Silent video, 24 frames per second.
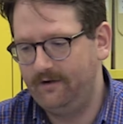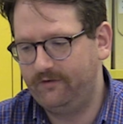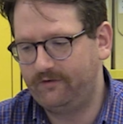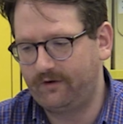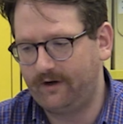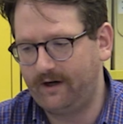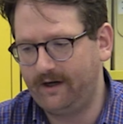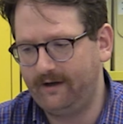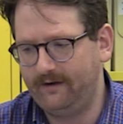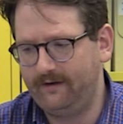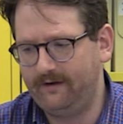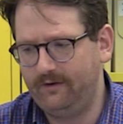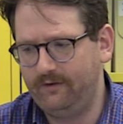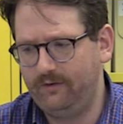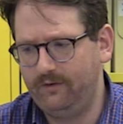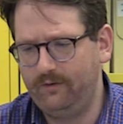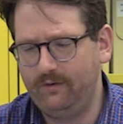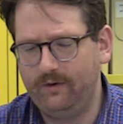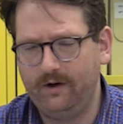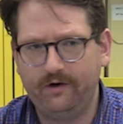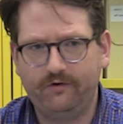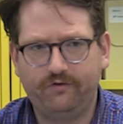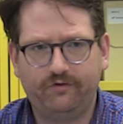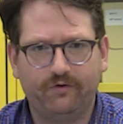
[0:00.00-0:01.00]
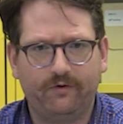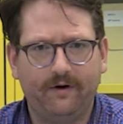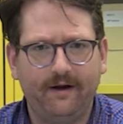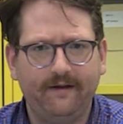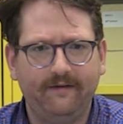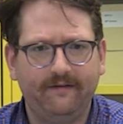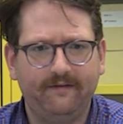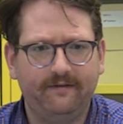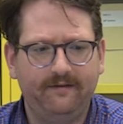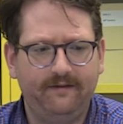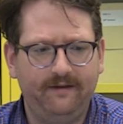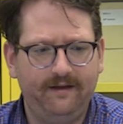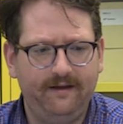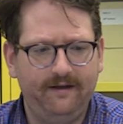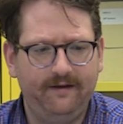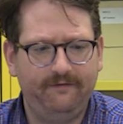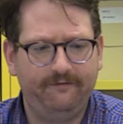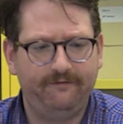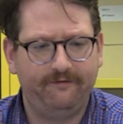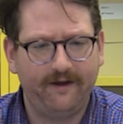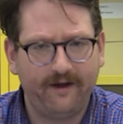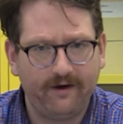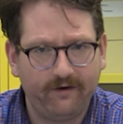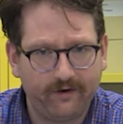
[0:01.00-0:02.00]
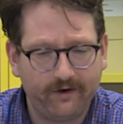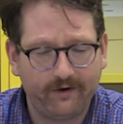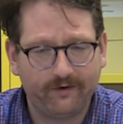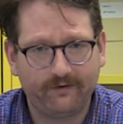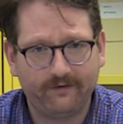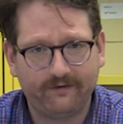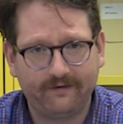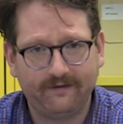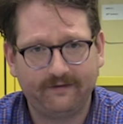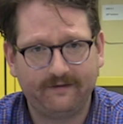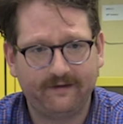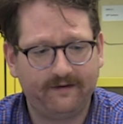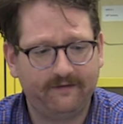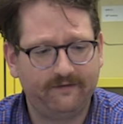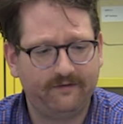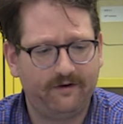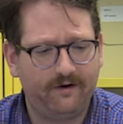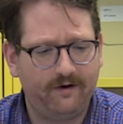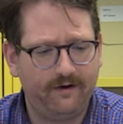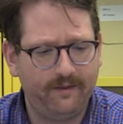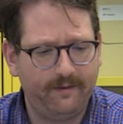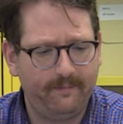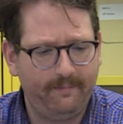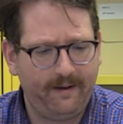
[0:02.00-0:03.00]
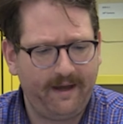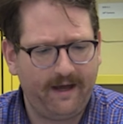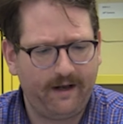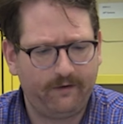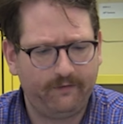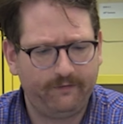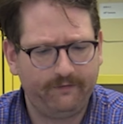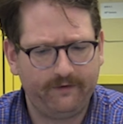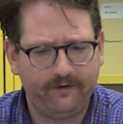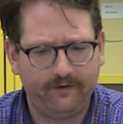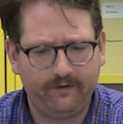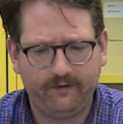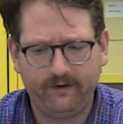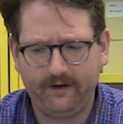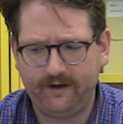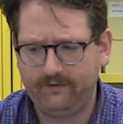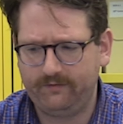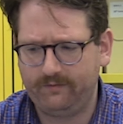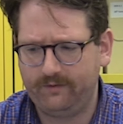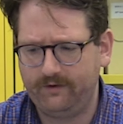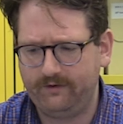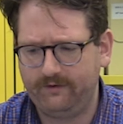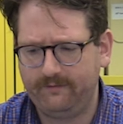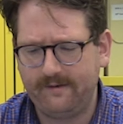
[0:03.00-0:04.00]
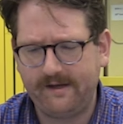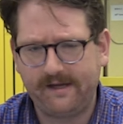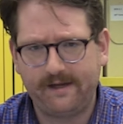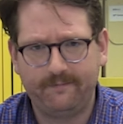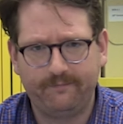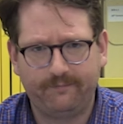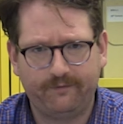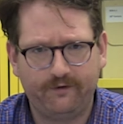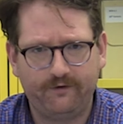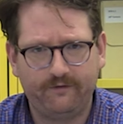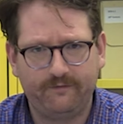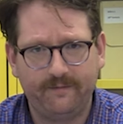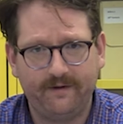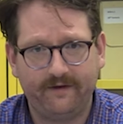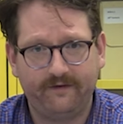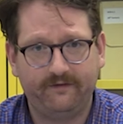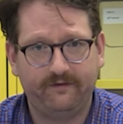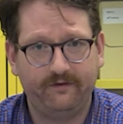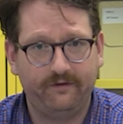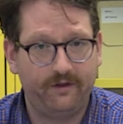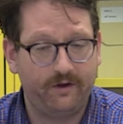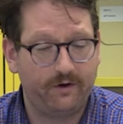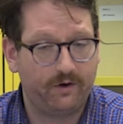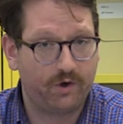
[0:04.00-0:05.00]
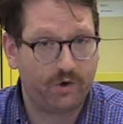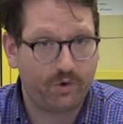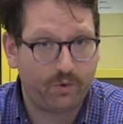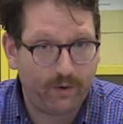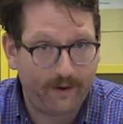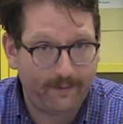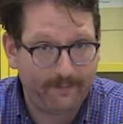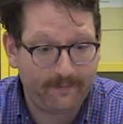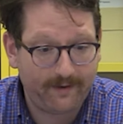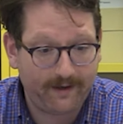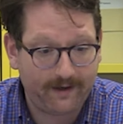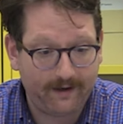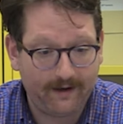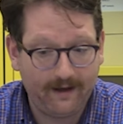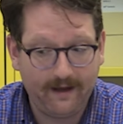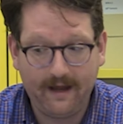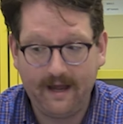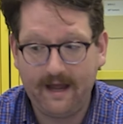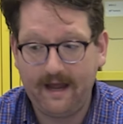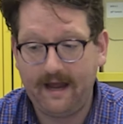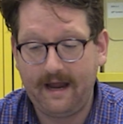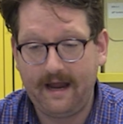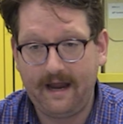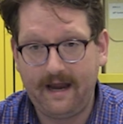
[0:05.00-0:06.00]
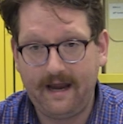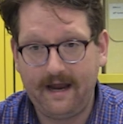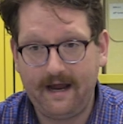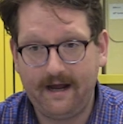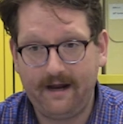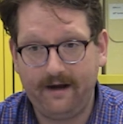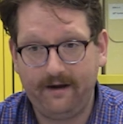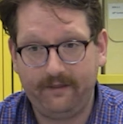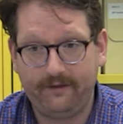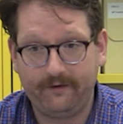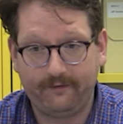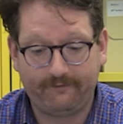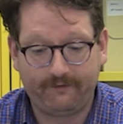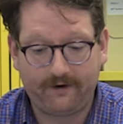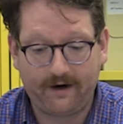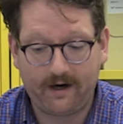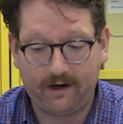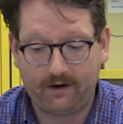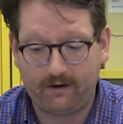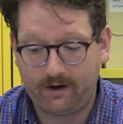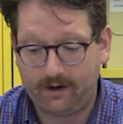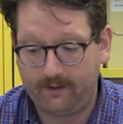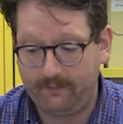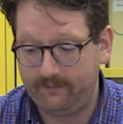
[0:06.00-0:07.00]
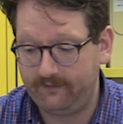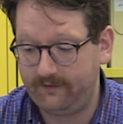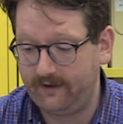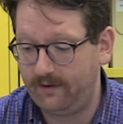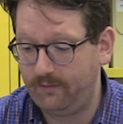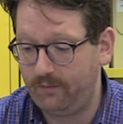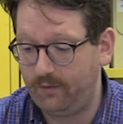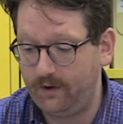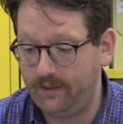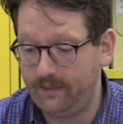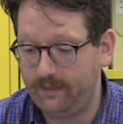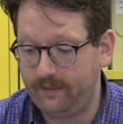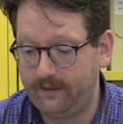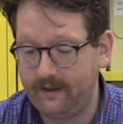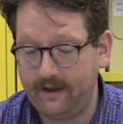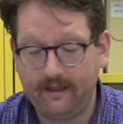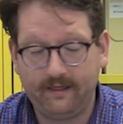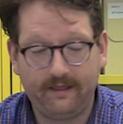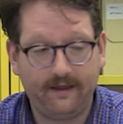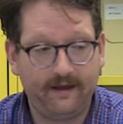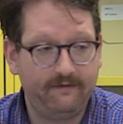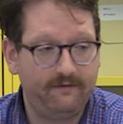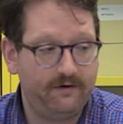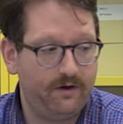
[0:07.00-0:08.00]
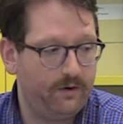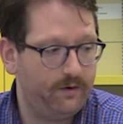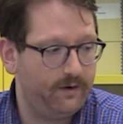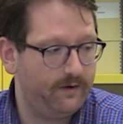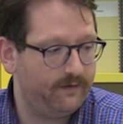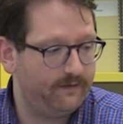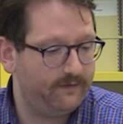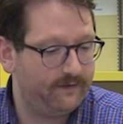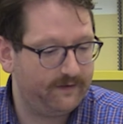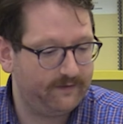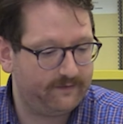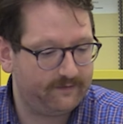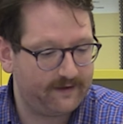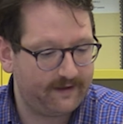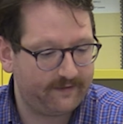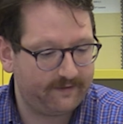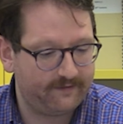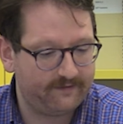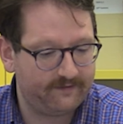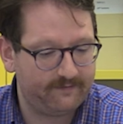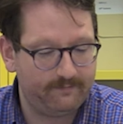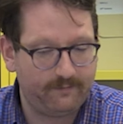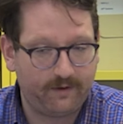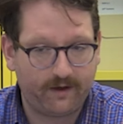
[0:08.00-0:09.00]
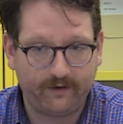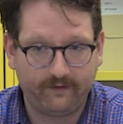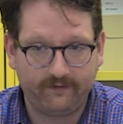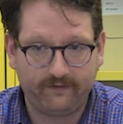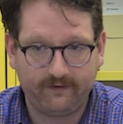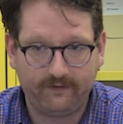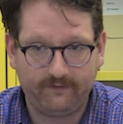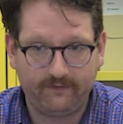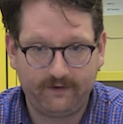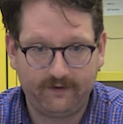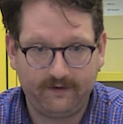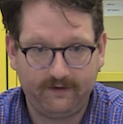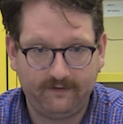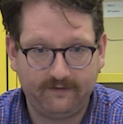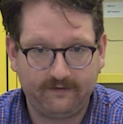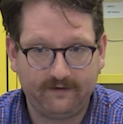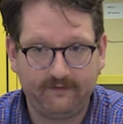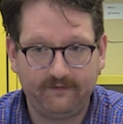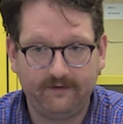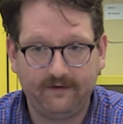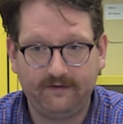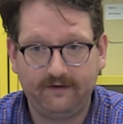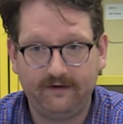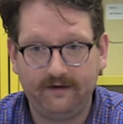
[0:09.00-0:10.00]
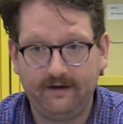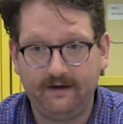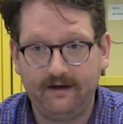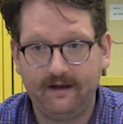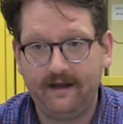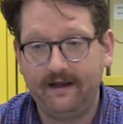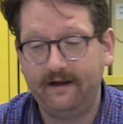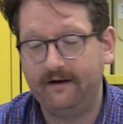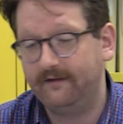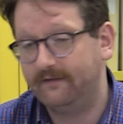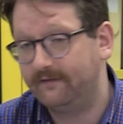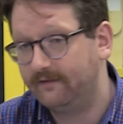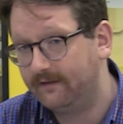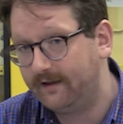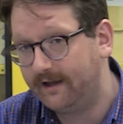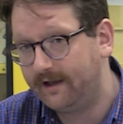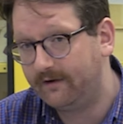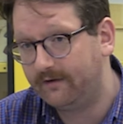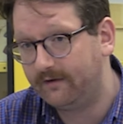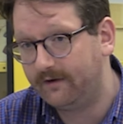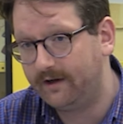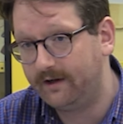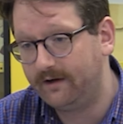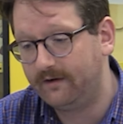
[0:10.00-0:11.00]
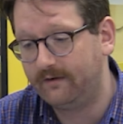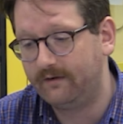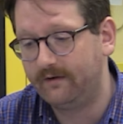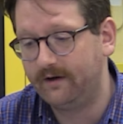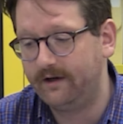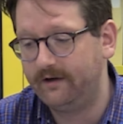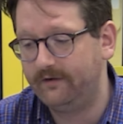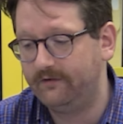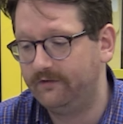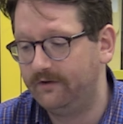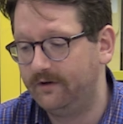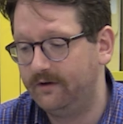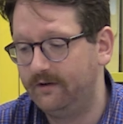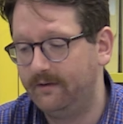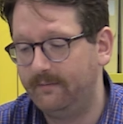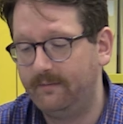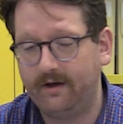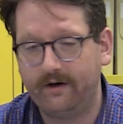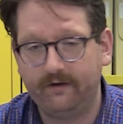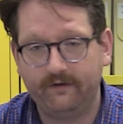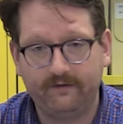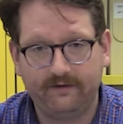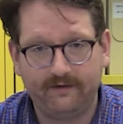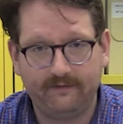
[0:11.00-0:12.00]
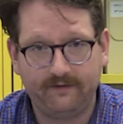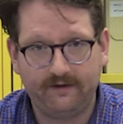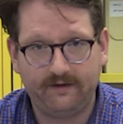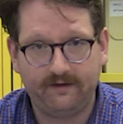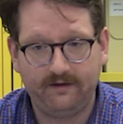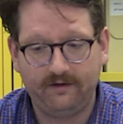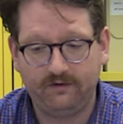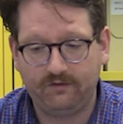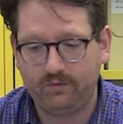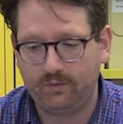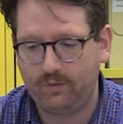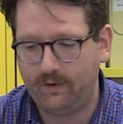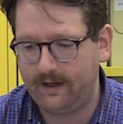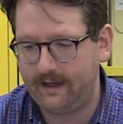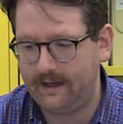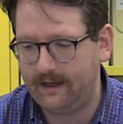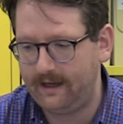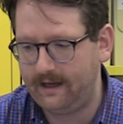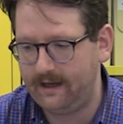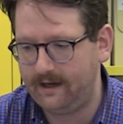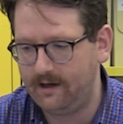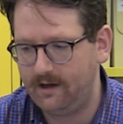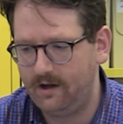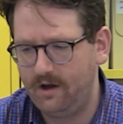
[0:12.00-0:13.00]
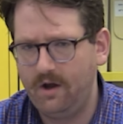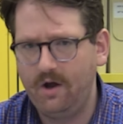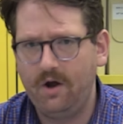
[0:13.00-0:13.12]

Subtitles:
trying to address the failures that they saw on the battlefield, as well as make improvements to their equipment and their firearms. And one thing they noticed is that the Model 1717 and its later iteration, the Model 1728,